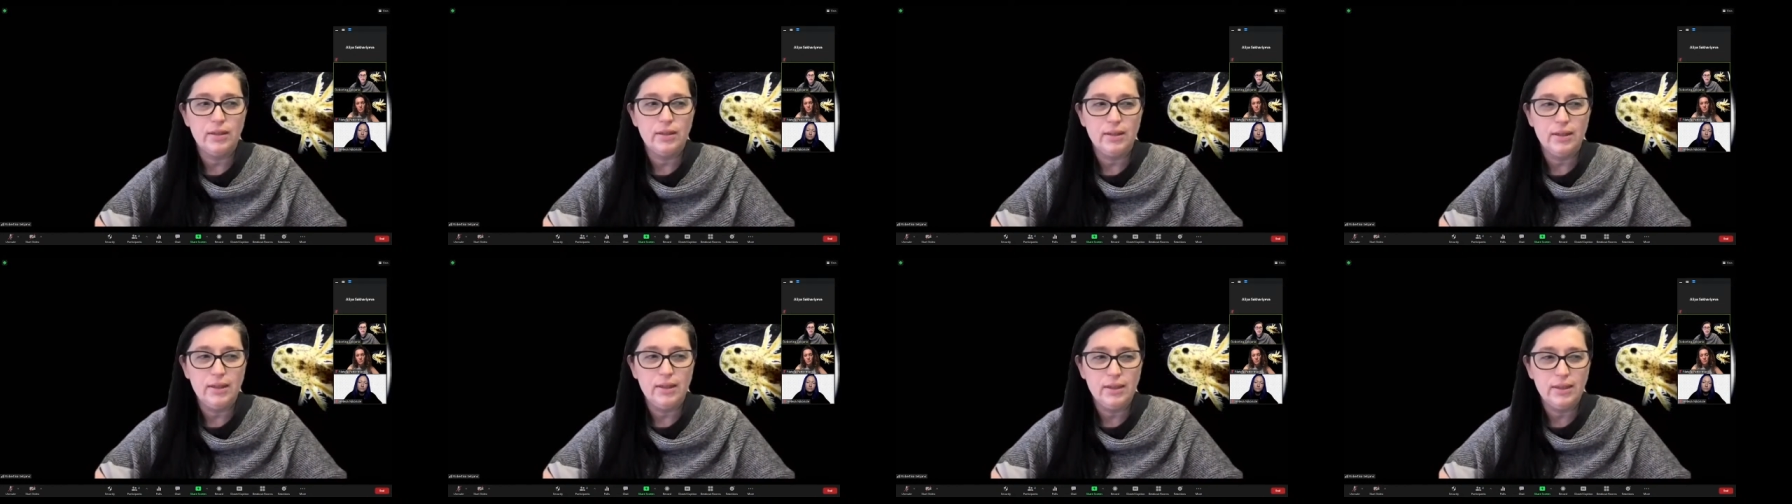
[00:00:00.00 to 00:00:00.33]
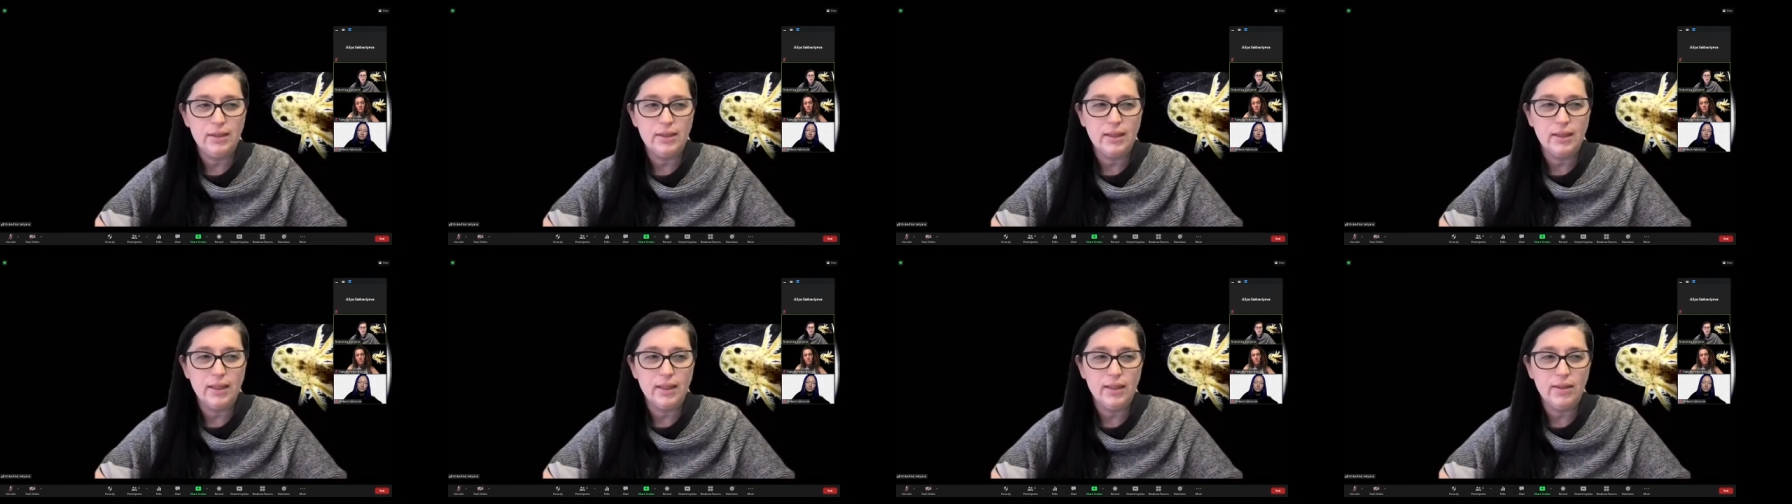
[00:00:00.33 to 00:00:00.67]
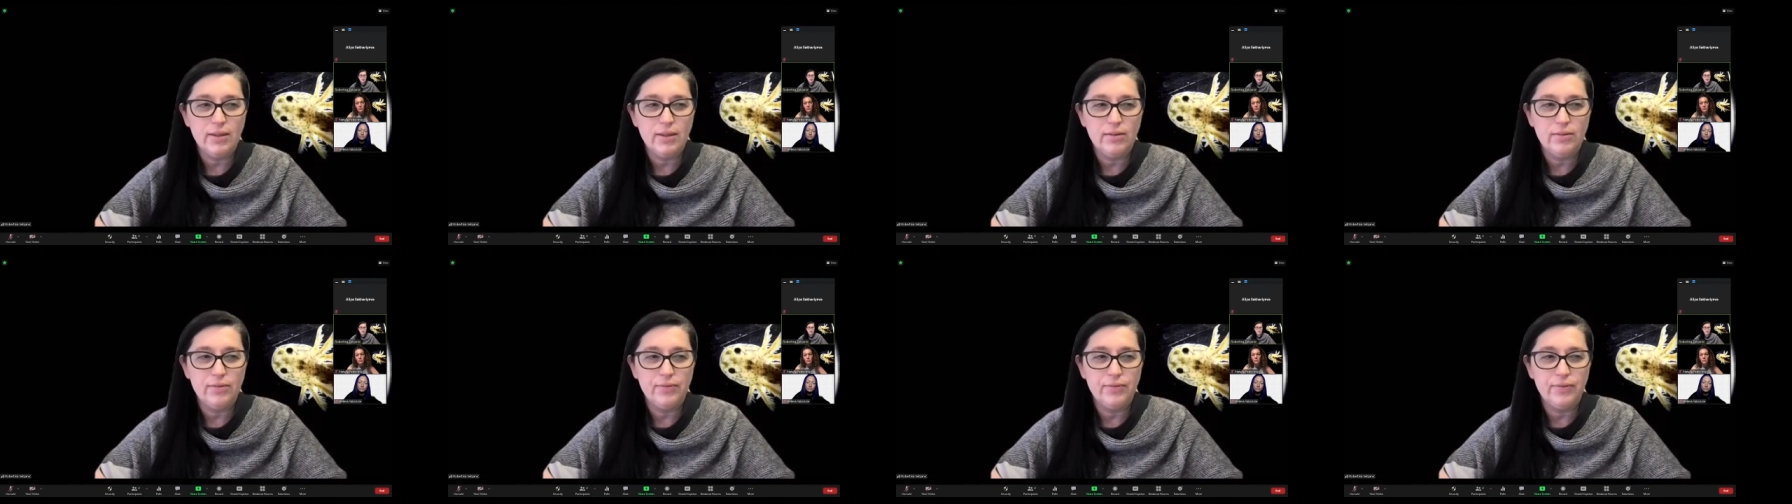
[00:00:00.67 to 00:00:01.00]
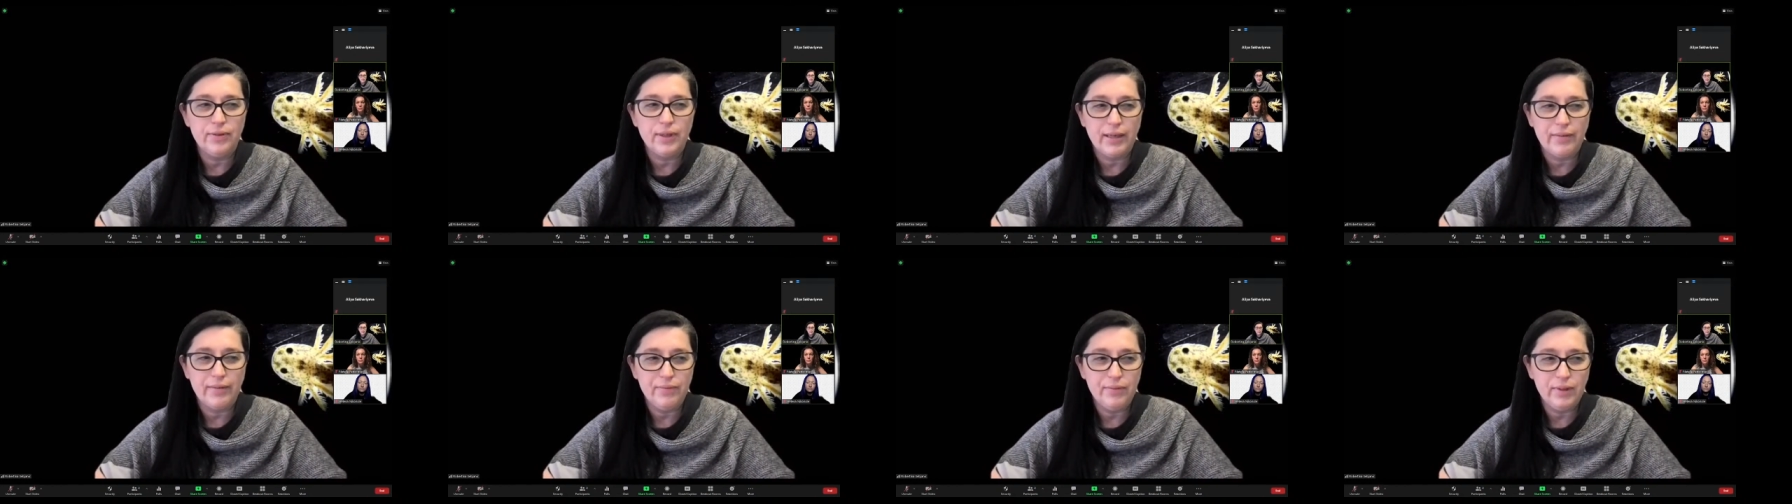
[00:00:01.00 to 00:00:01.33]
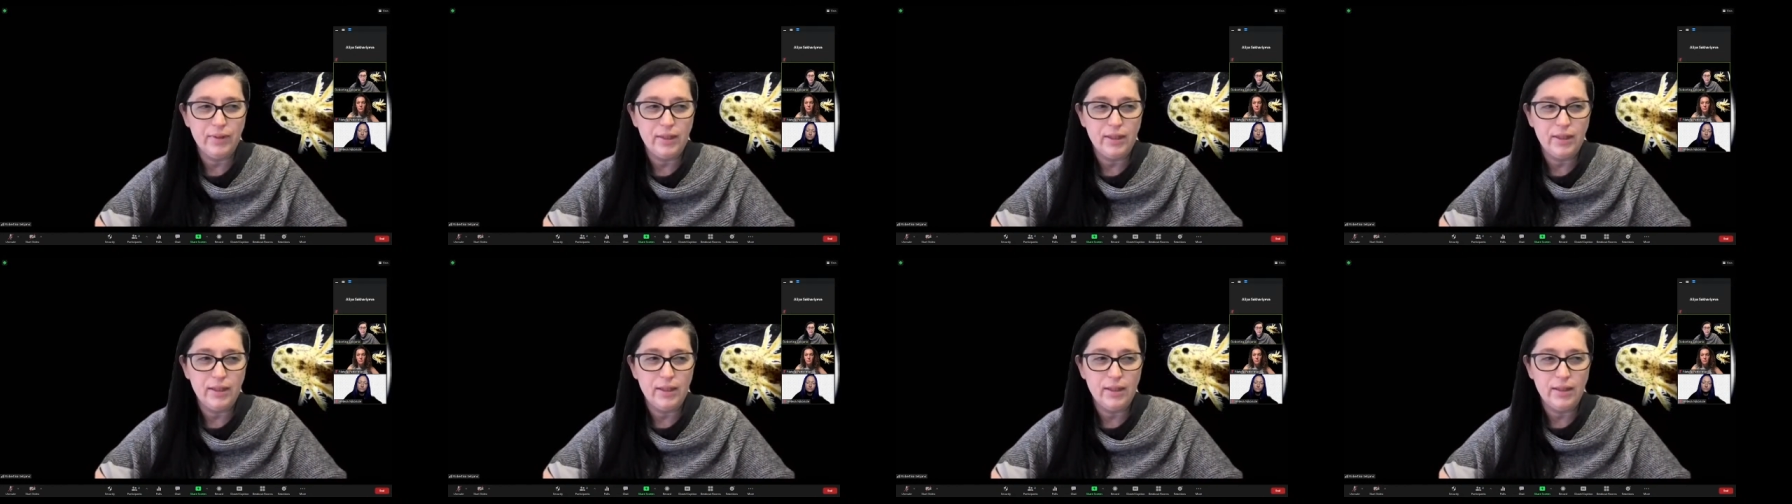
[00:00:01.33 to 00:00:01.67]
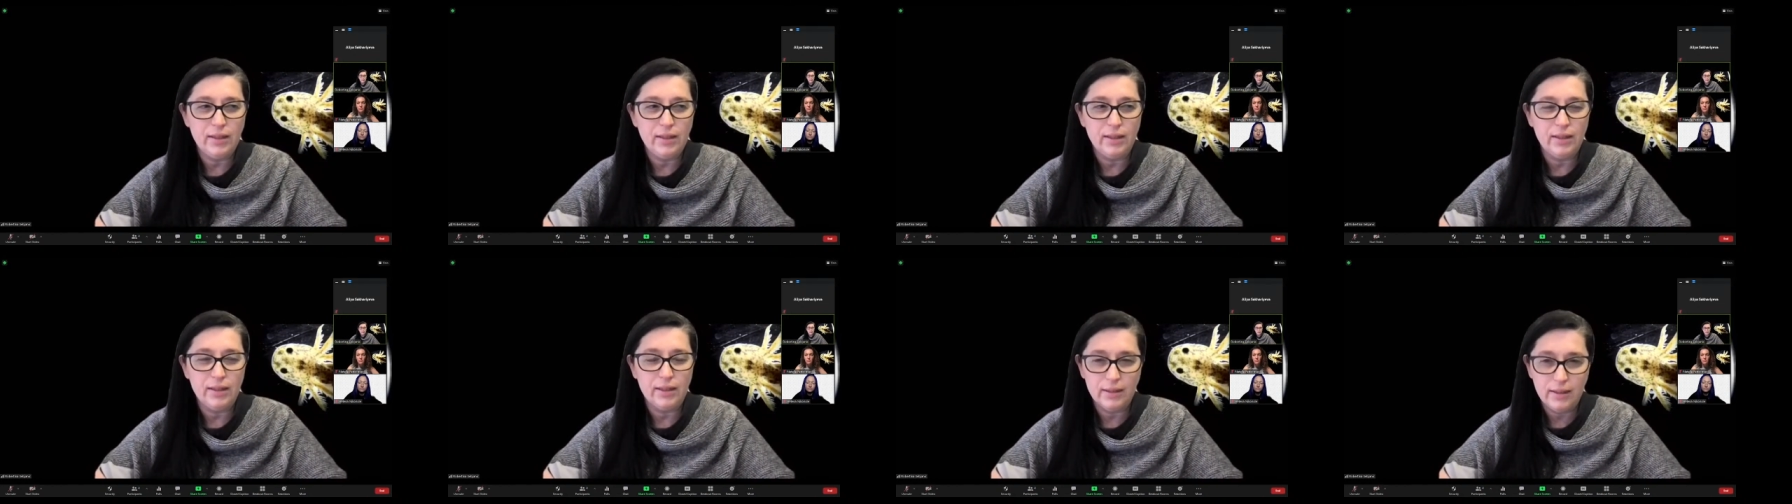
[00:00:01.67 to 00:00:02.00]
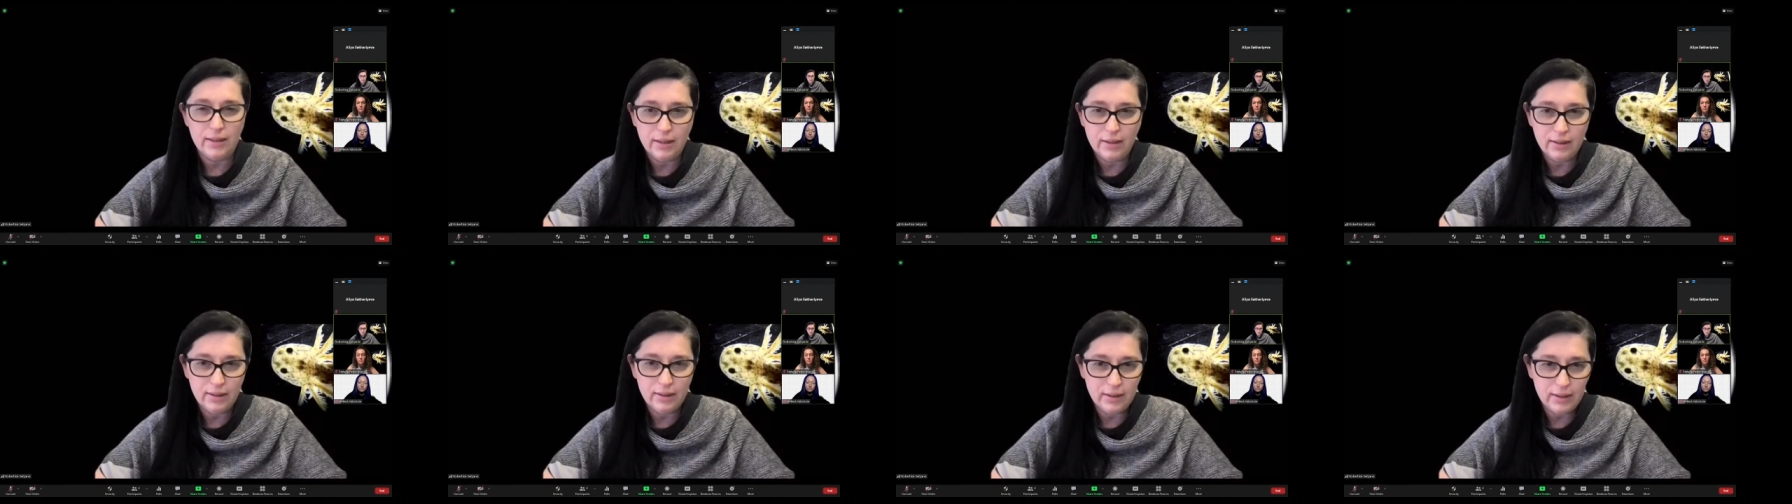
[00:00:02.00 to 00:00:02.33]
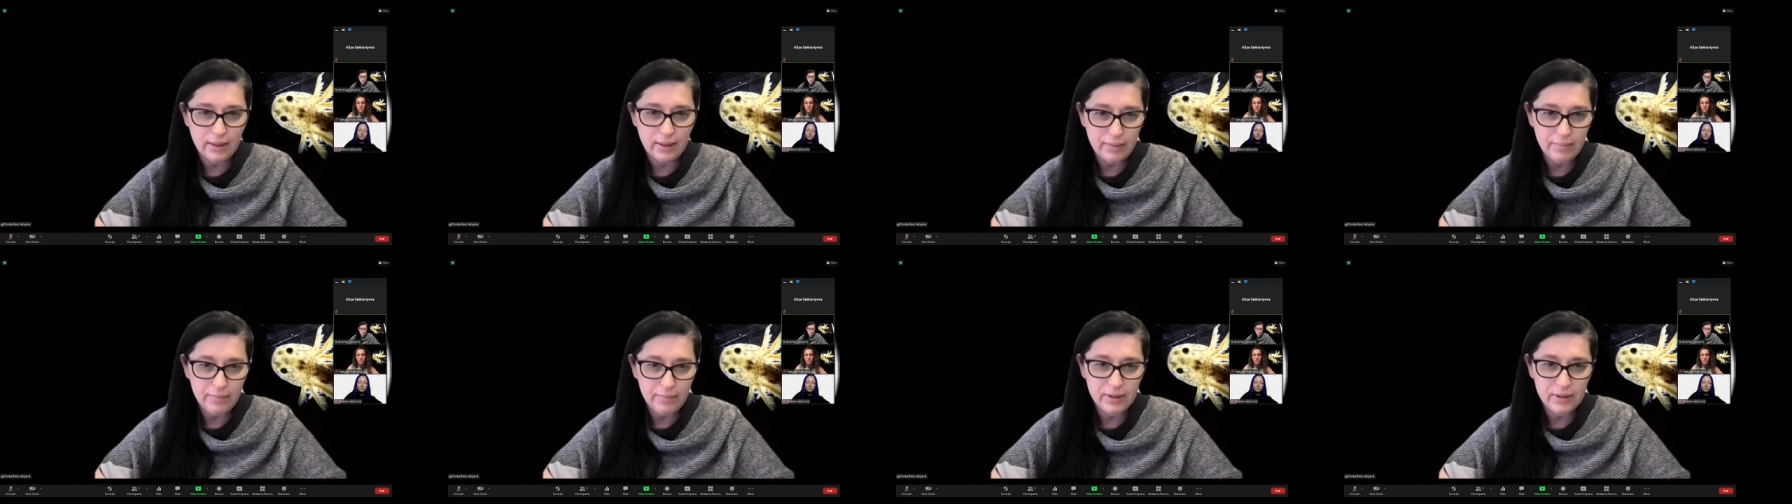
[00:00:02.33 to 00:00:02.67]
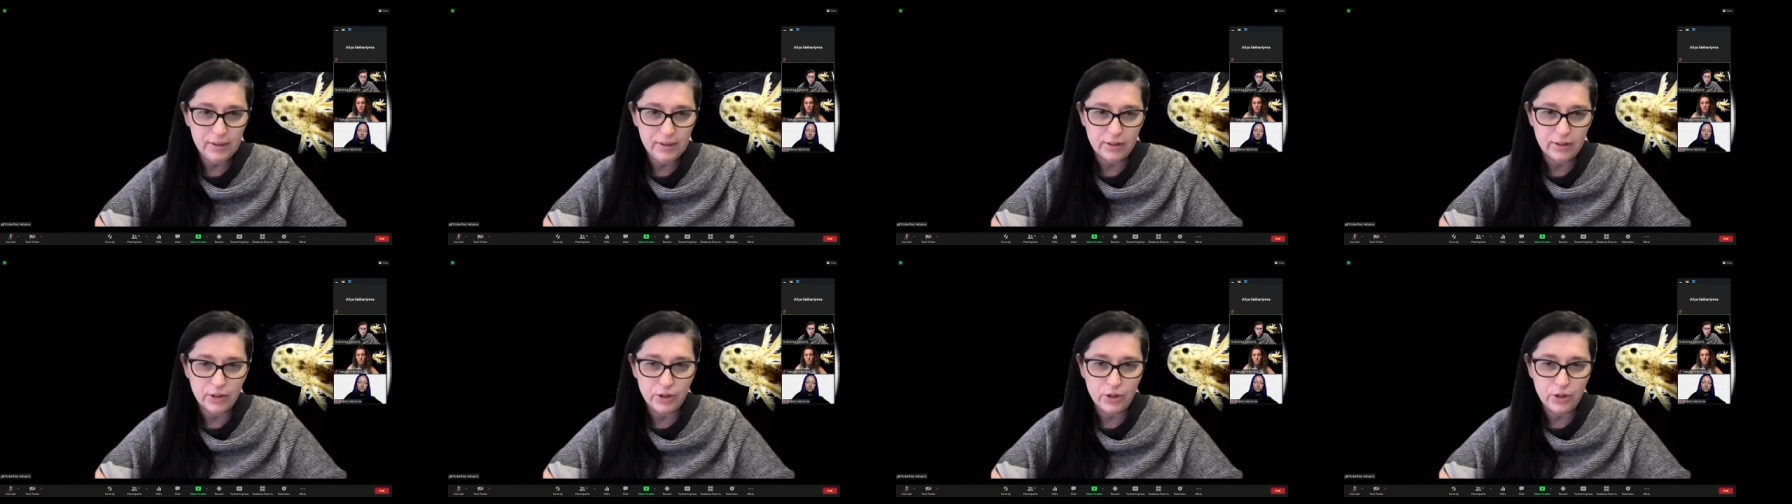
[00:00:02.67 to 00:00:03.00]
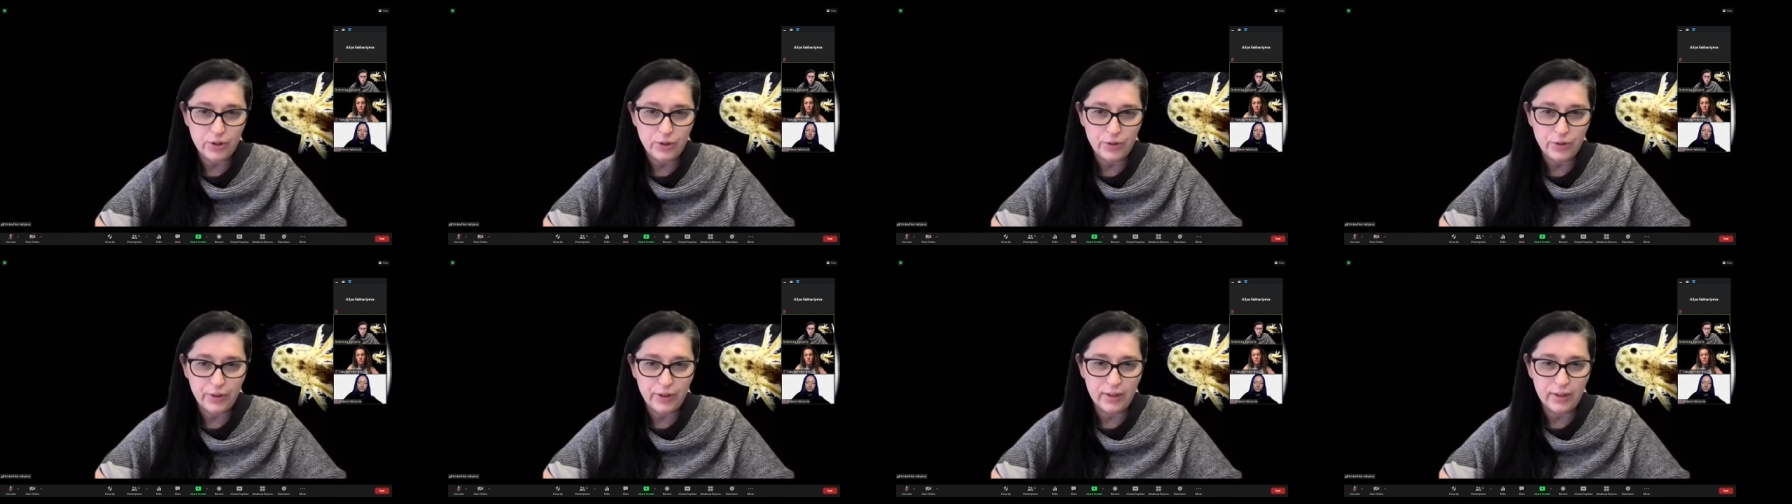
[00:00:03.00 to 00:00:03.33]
these kind of heavy critical times are showing